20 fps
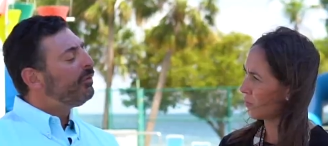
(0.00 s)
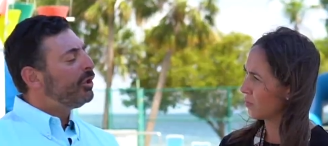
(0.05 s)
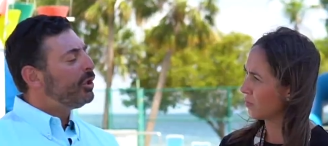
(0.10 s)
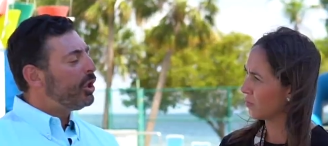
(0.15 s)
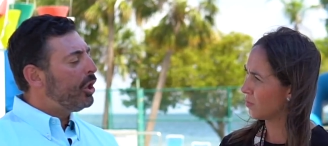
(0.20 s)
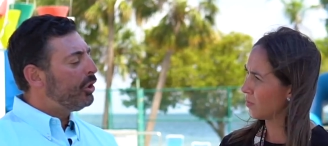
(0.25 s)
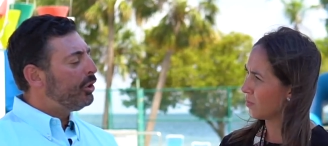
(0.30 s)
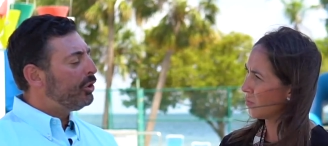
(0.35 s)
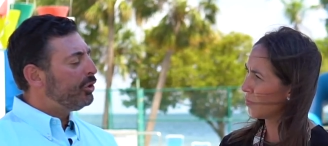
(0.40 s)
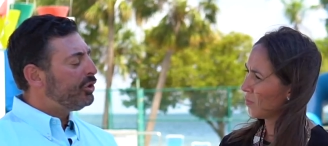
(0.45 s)
Speaker 1: For
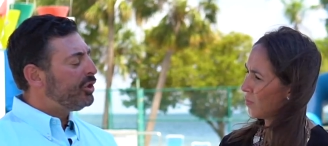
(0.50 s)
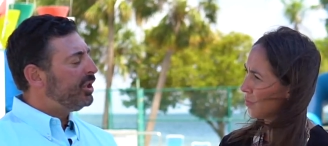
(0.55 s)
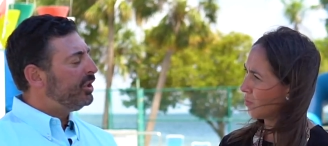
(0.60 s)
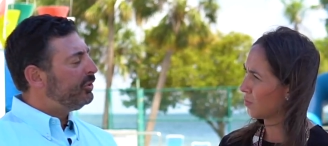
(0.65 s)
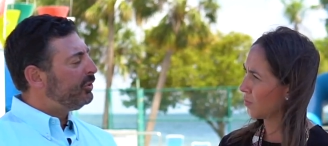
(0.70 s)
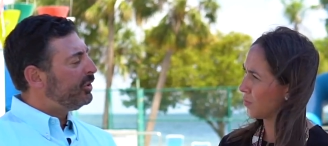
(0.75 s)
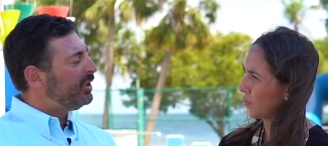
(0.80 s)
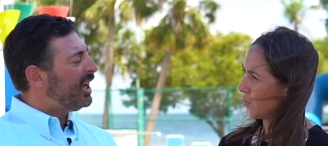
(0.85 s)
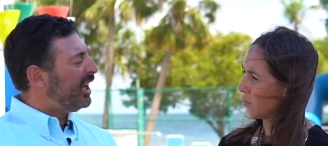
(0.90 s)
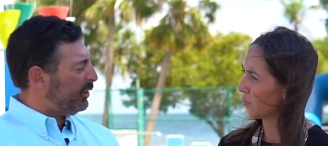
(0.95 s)
younger
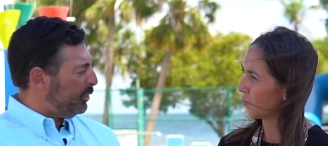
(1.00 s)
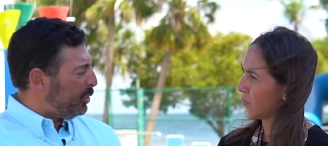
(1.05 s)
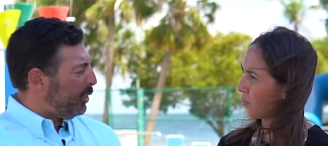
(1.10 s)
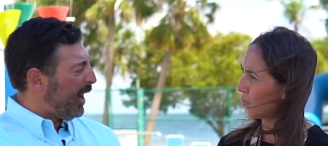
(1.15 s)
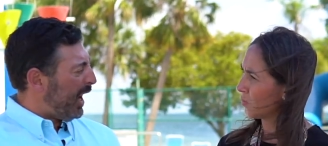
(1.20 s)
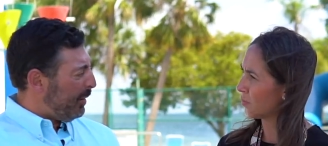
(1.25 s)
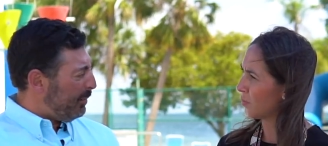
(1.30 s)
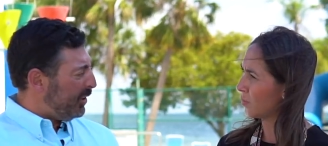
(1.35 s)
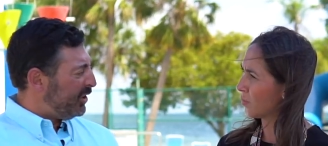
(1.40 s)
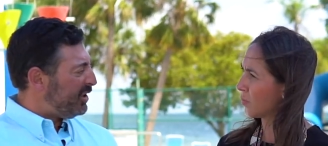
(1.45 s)
children, not
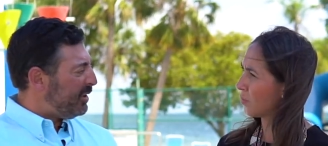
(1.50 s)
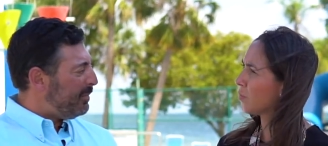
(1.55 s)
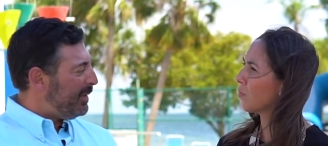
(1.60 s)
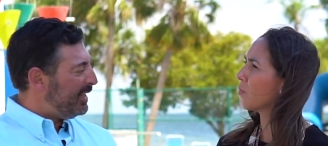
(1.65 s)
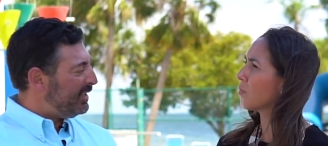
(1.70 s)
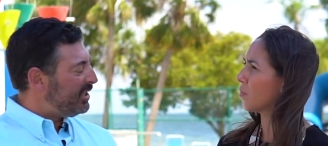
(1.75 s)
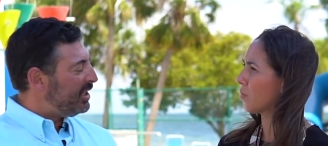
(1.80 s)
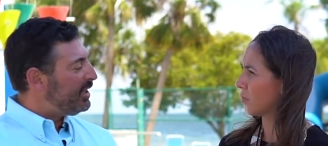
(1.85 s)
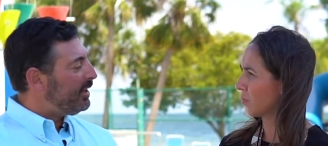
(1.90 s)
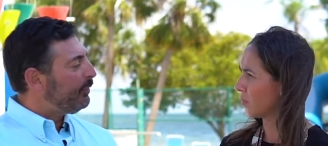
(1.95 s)
sure how much it
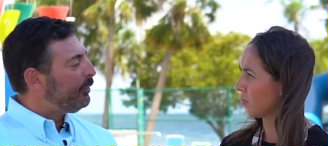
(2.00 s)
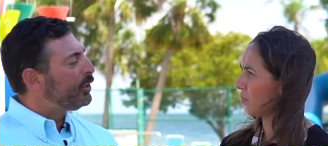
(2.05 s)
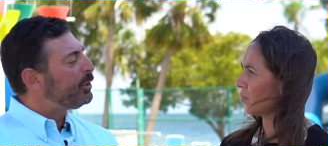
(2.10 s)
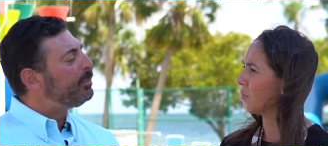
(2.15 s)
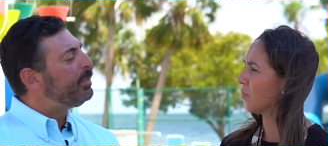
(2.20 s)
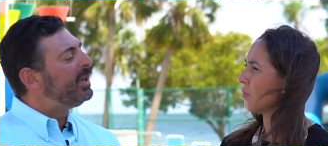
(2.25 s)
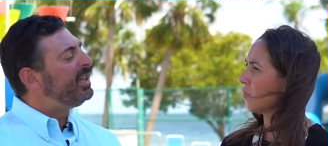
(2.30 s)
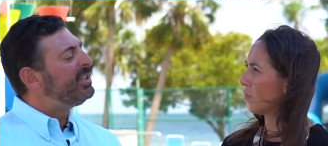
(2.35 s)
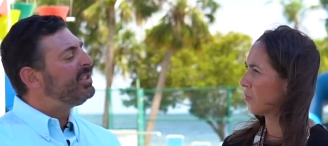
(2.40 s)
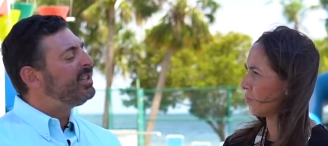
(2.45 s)
makes a difference,
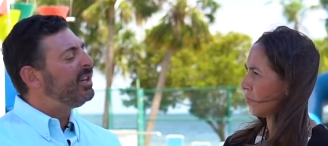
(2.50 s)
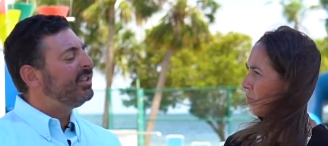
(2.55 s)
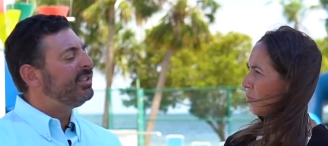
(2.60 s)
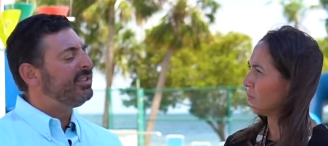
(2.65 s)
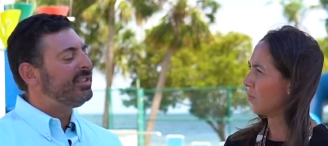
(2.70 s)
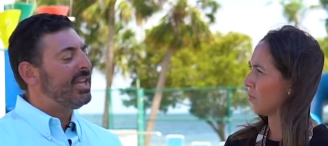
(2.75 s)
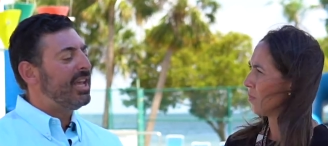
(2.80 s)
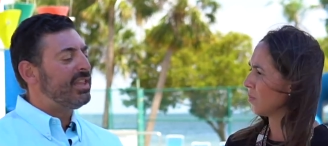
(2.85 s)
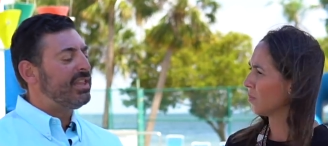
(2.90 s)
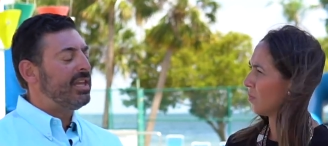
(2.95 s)
but it
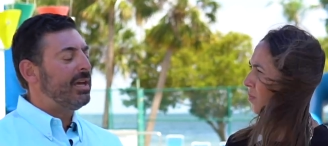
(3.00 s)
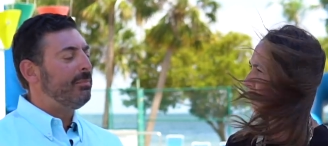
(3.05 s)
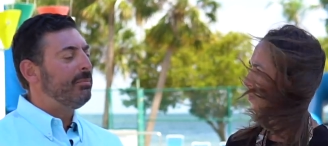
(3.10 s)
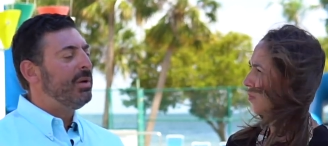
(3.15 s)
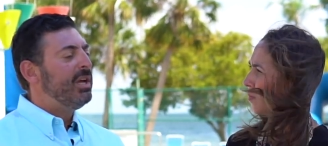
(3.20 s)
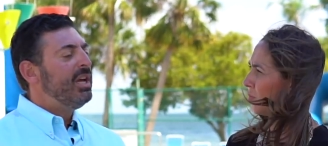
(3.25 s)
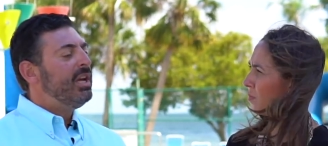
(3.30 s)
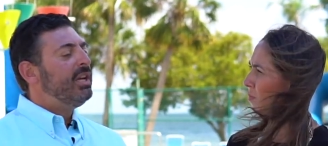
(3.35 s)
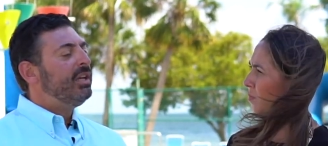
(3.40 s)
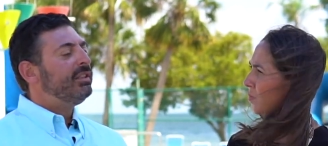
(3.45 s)
does get them
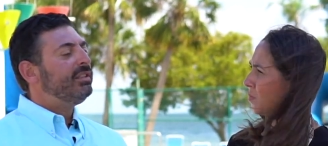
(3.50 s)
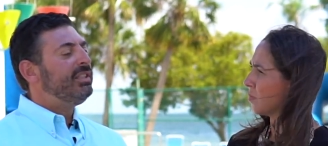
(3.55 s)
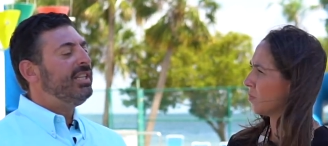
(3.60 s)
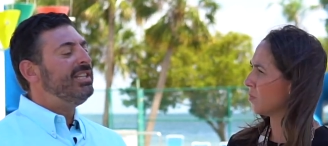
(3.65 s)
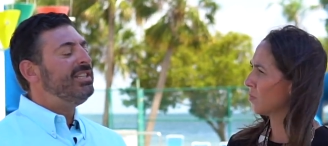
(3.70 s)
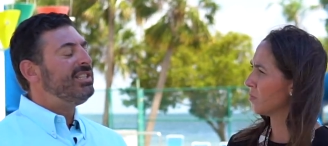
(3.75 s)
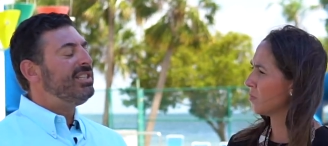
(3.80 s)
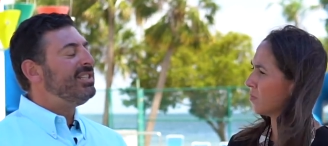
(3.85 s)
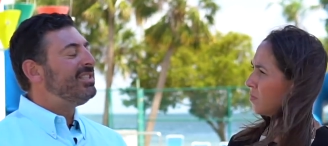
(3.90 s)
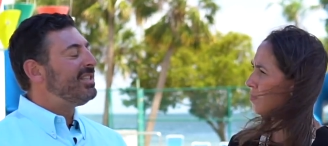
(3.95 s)

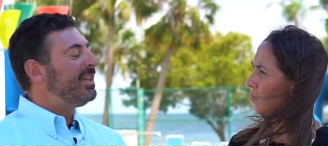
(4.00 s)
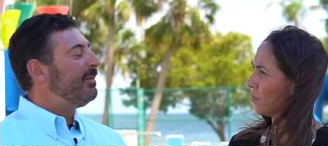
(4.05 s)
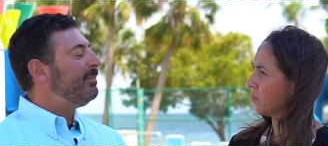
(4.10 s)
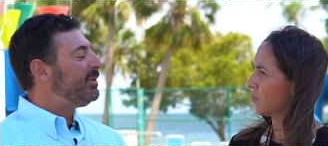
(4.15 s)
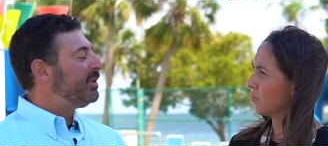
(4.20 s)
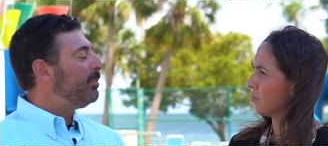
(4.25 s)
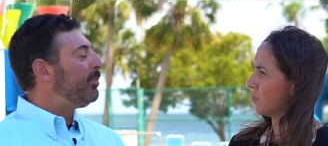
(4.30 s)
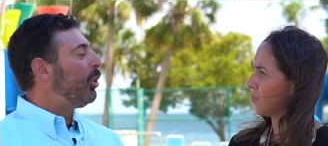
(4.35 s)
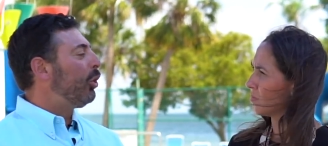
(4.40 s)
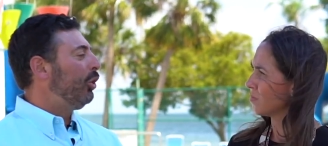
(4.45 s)
teaches them
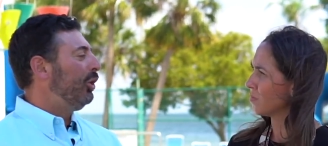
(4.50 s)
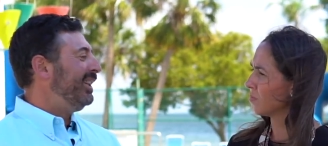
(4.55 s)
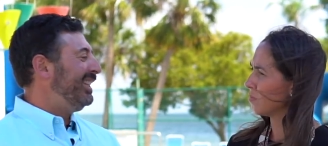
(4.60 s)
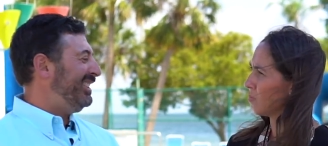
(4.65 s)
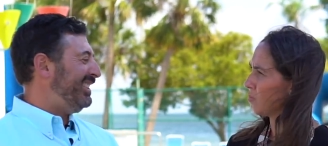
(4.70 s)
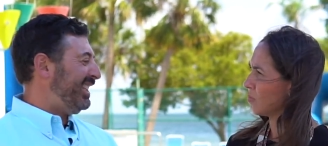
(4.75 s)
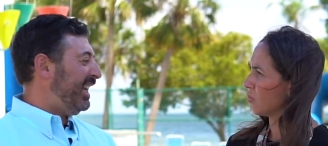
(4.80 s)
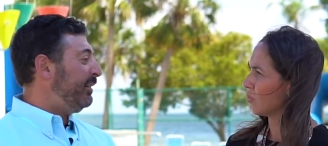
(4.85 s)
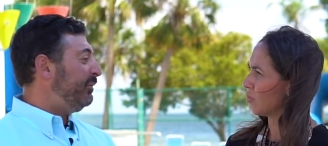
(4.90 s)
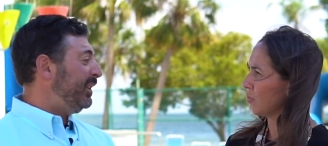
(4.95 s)
some early
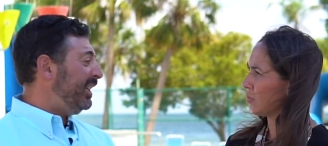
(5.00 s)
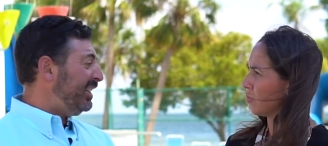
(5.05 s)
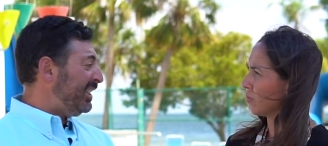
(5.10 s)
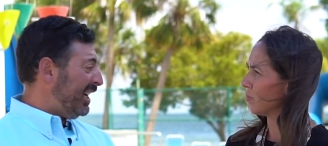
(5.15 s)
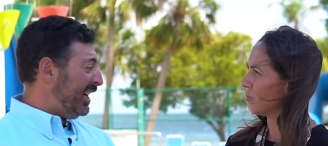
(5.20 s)
safety